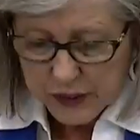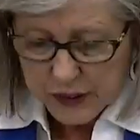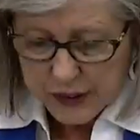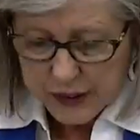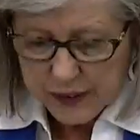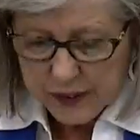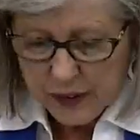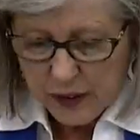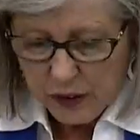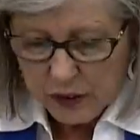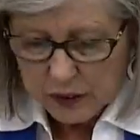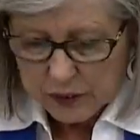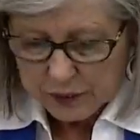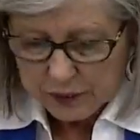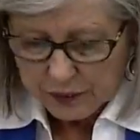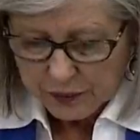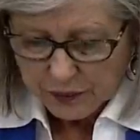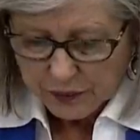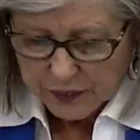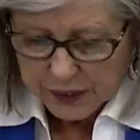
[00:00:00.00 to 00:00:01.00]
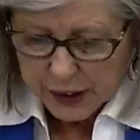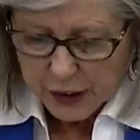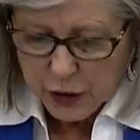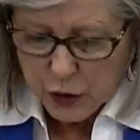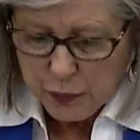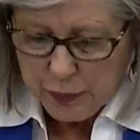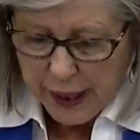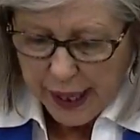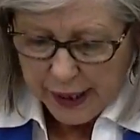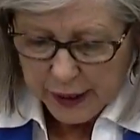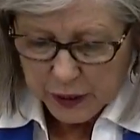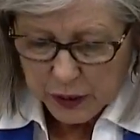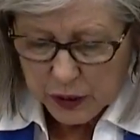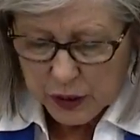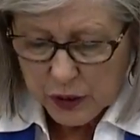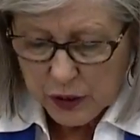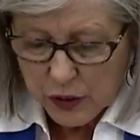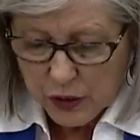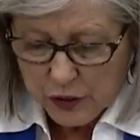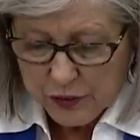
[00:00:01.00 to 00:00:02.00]
zero in the
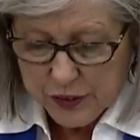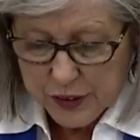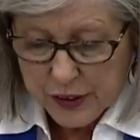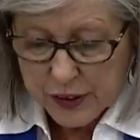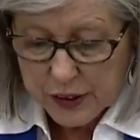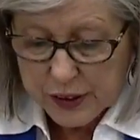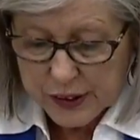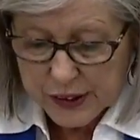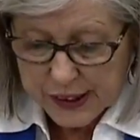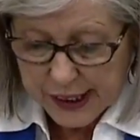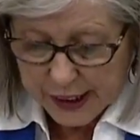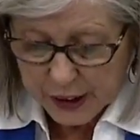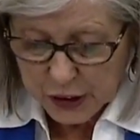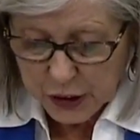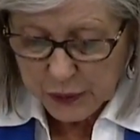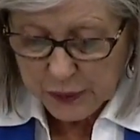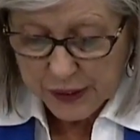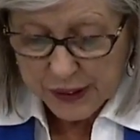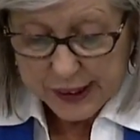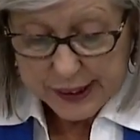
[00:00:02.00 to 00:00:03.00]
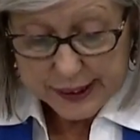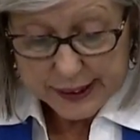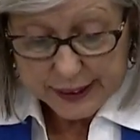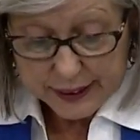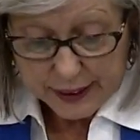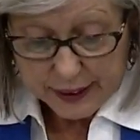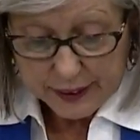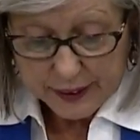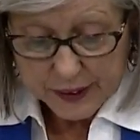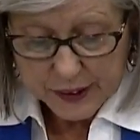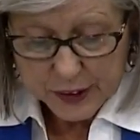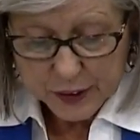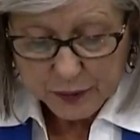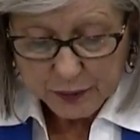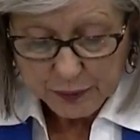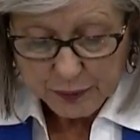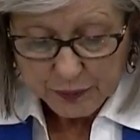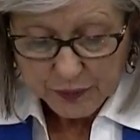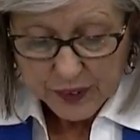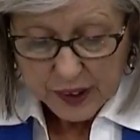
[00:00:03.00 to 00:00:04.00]
battle over sanctuary cities.
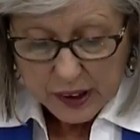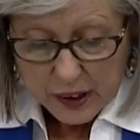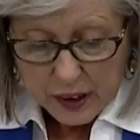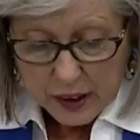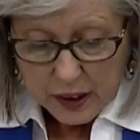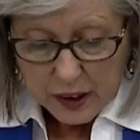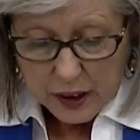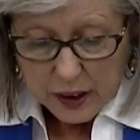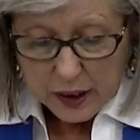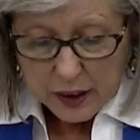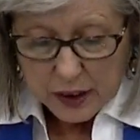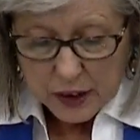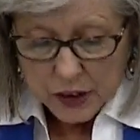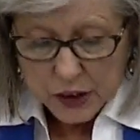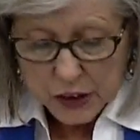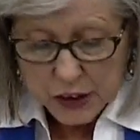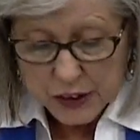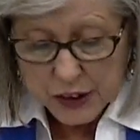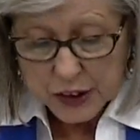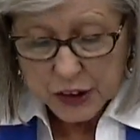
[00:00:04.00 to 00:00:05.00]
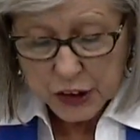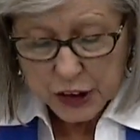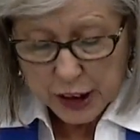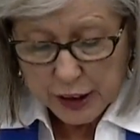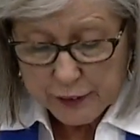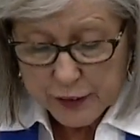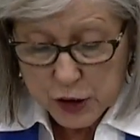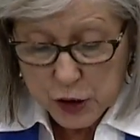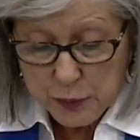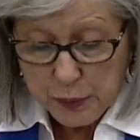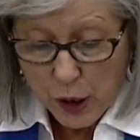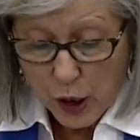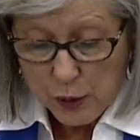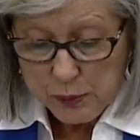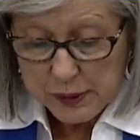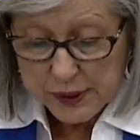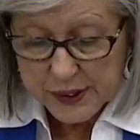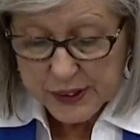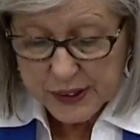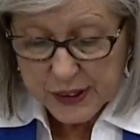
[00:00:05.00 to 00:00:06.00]
Should the Sheriff's
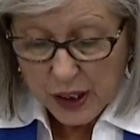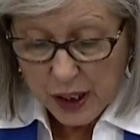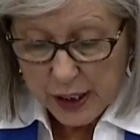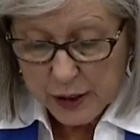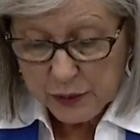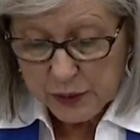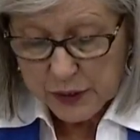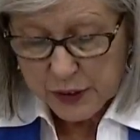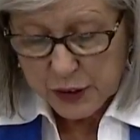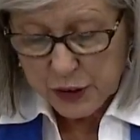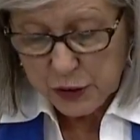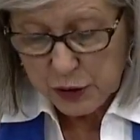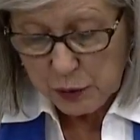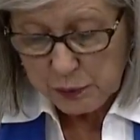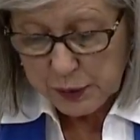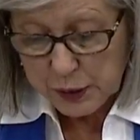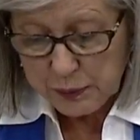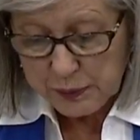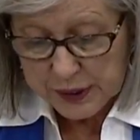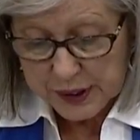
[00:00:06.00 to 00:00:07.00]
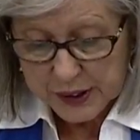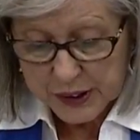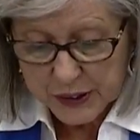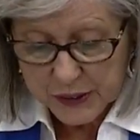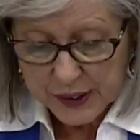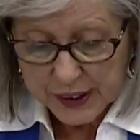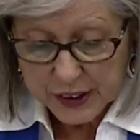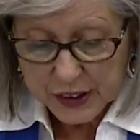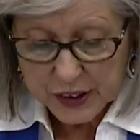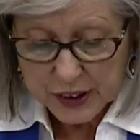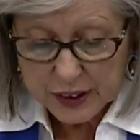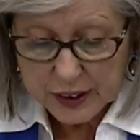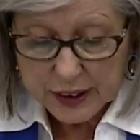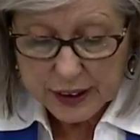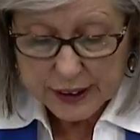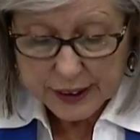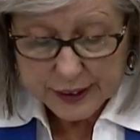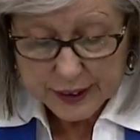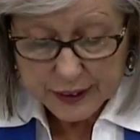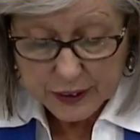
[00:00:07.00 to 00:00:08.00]
Department side with the Trump administration
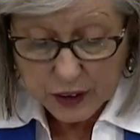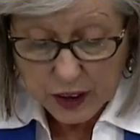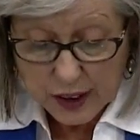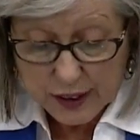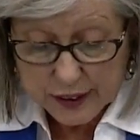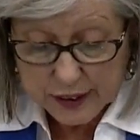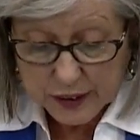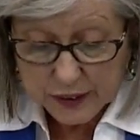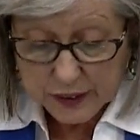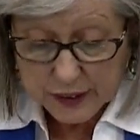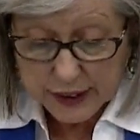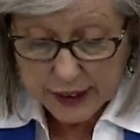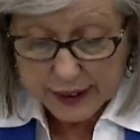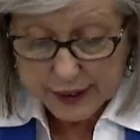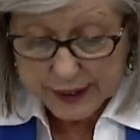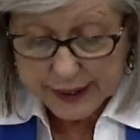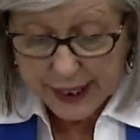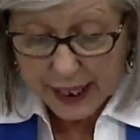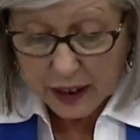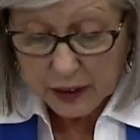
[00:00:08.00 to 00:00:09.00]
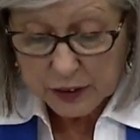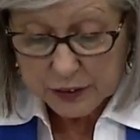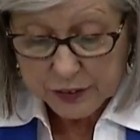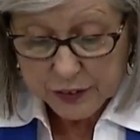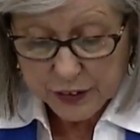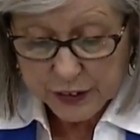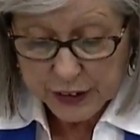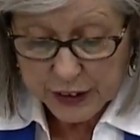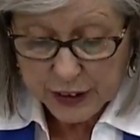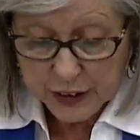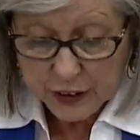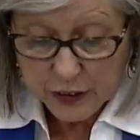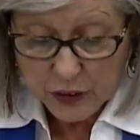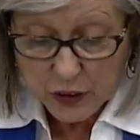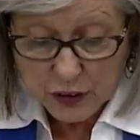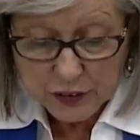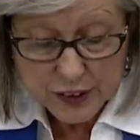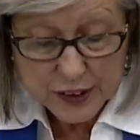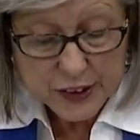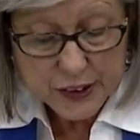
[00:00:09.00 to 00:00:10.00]
in its lawsuit against California
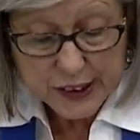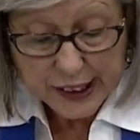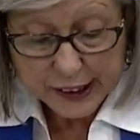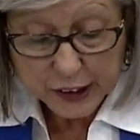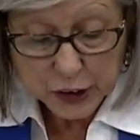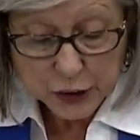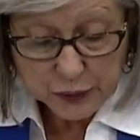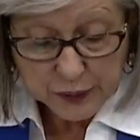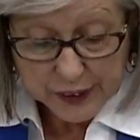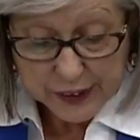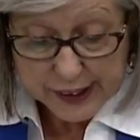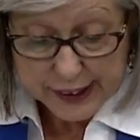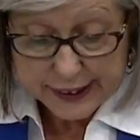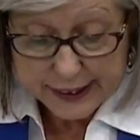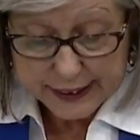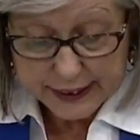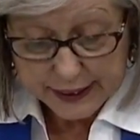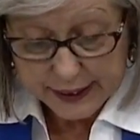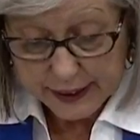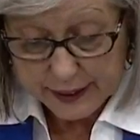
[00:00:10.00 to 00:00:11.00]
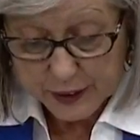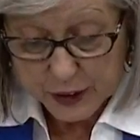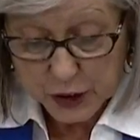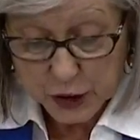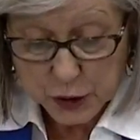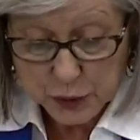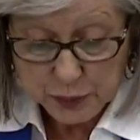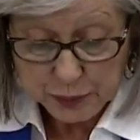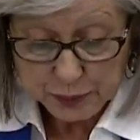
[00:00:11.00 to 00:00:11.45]
over sanctuary cities?